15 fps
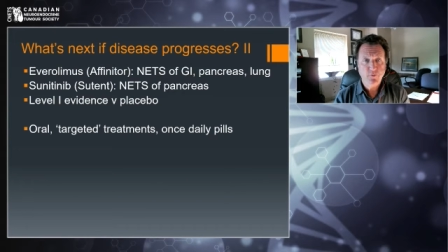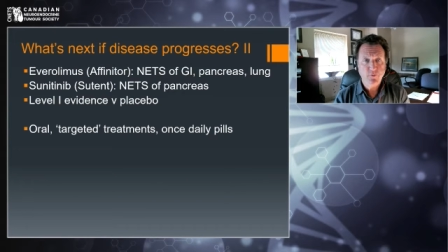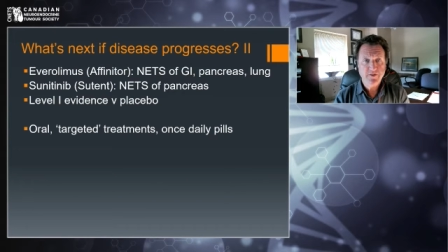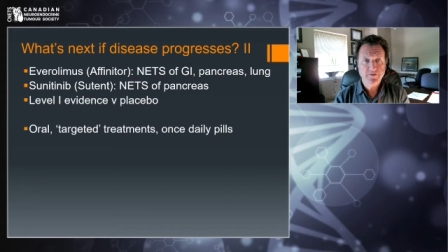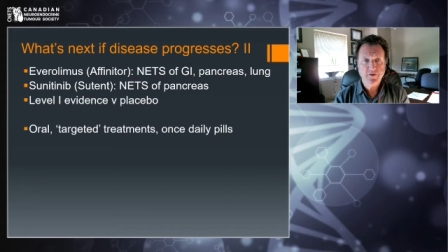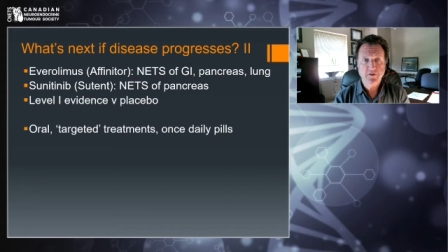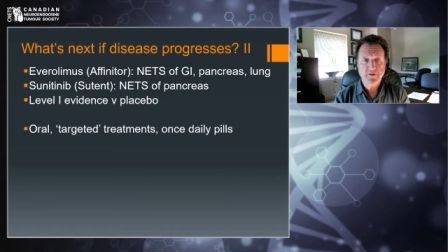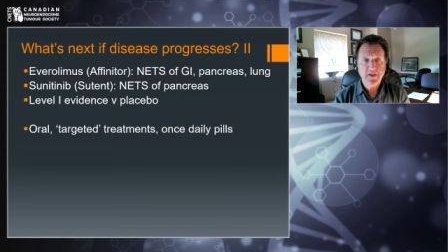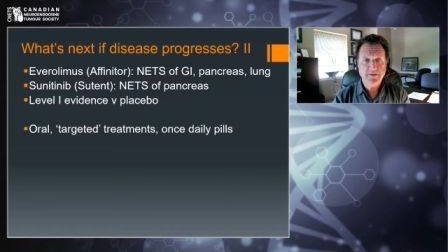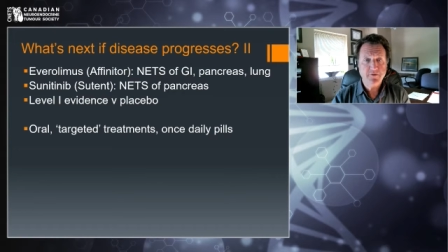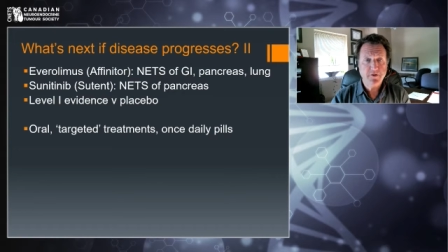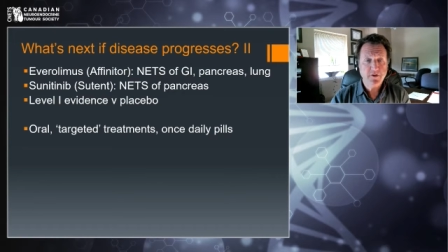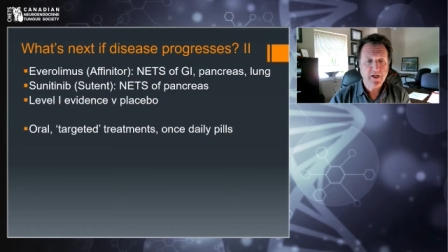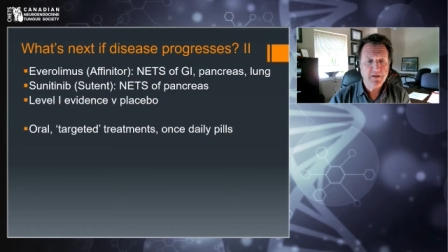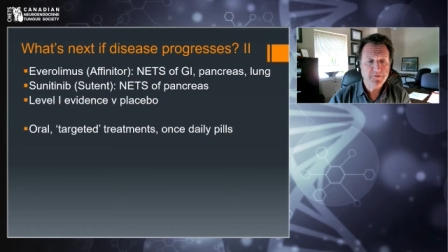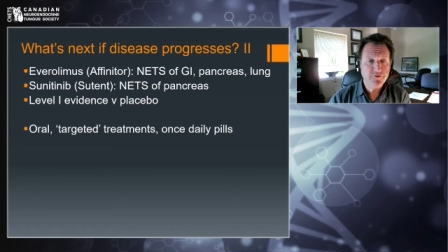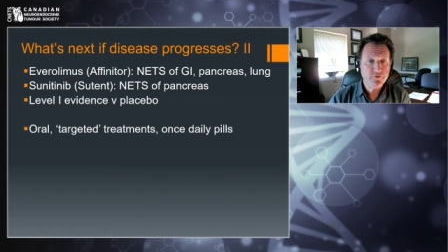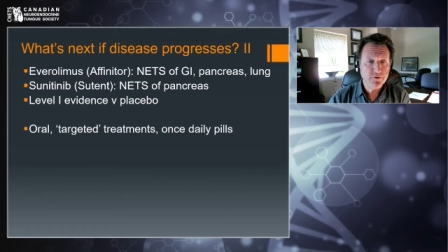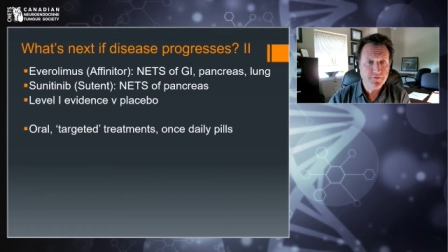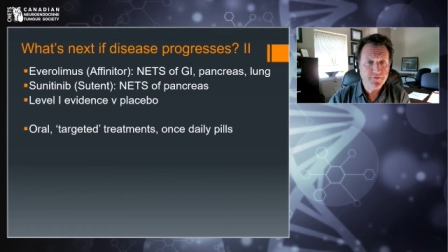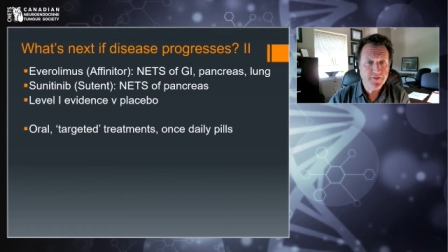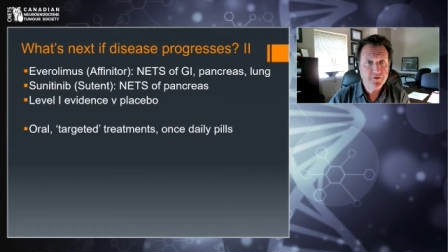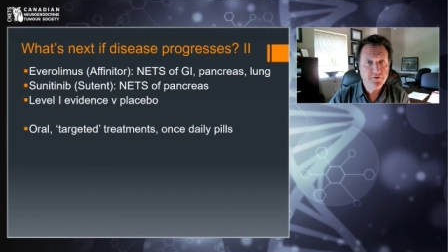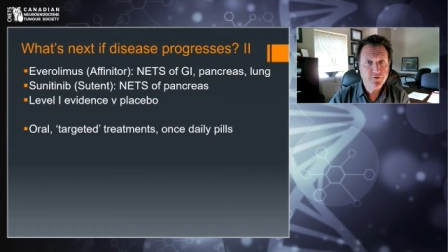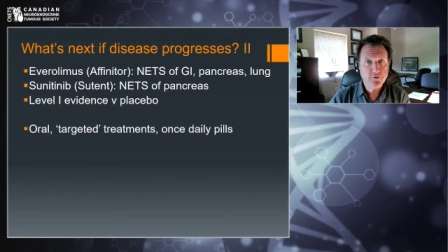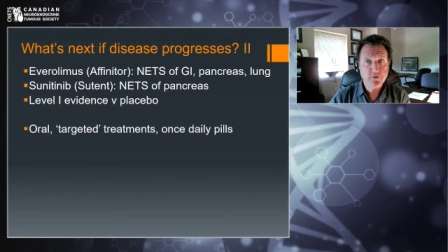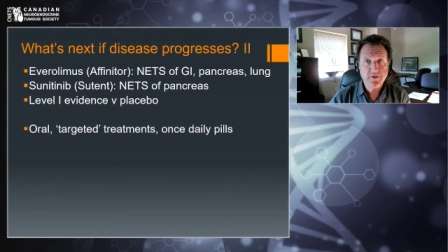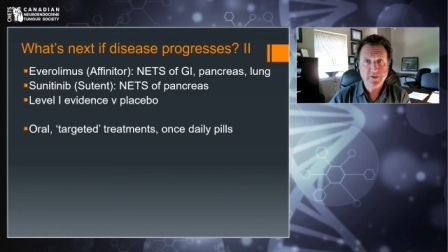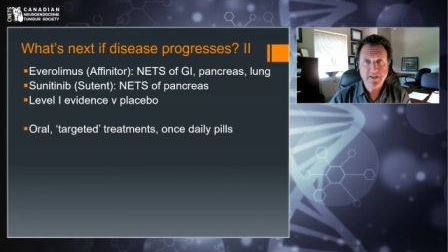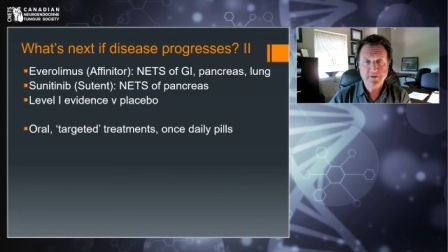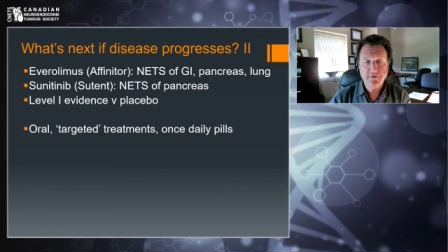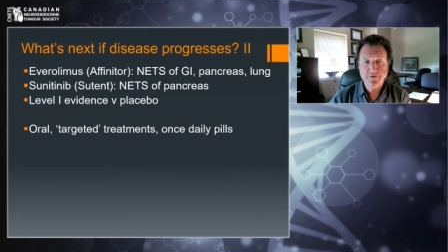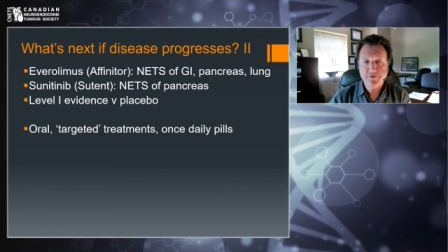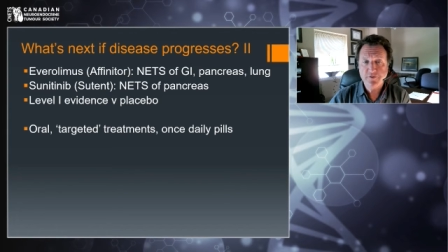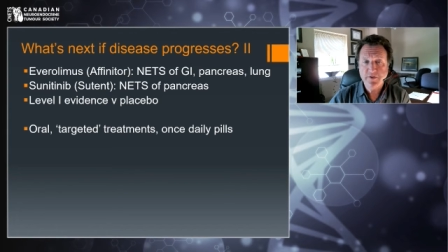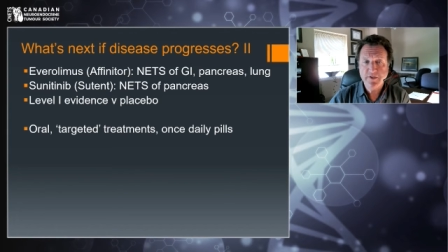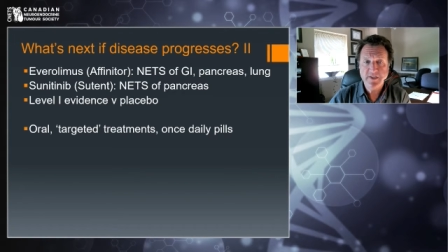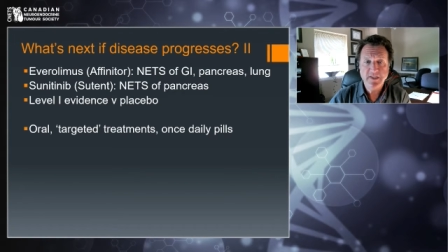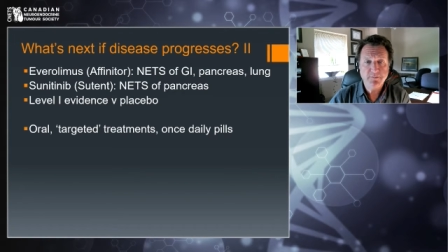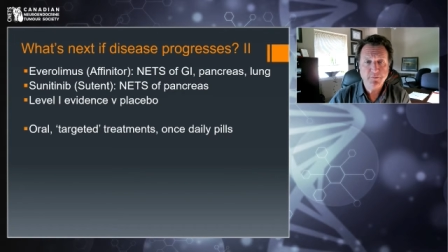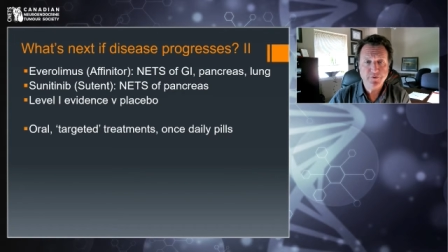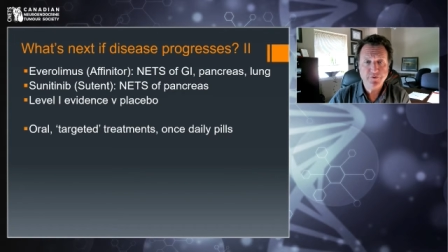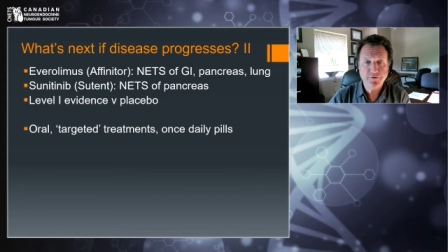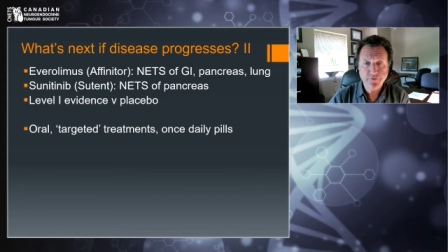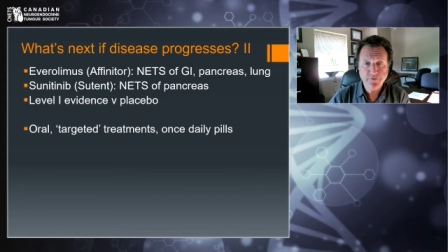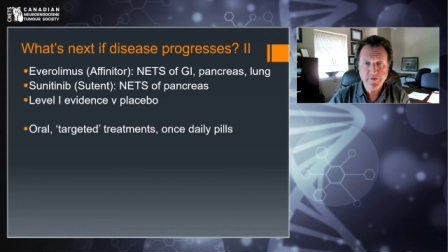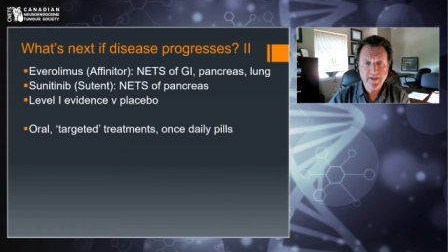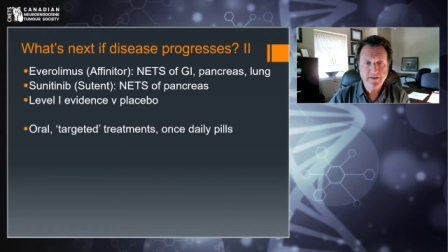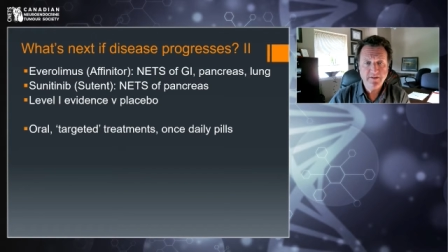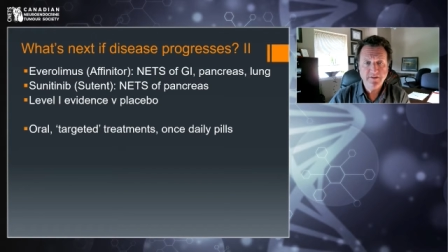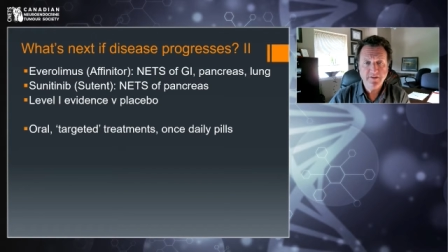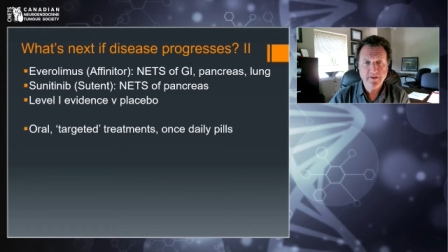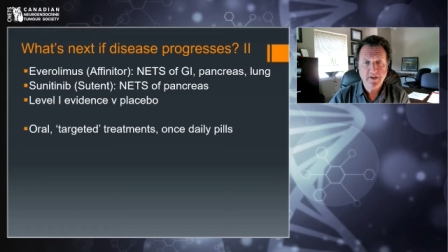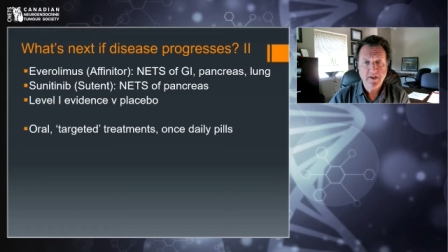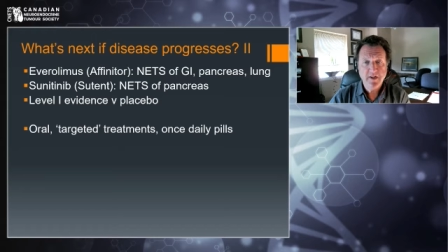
One's called everolimus or Afinitor, the other sunitinib or Sutent.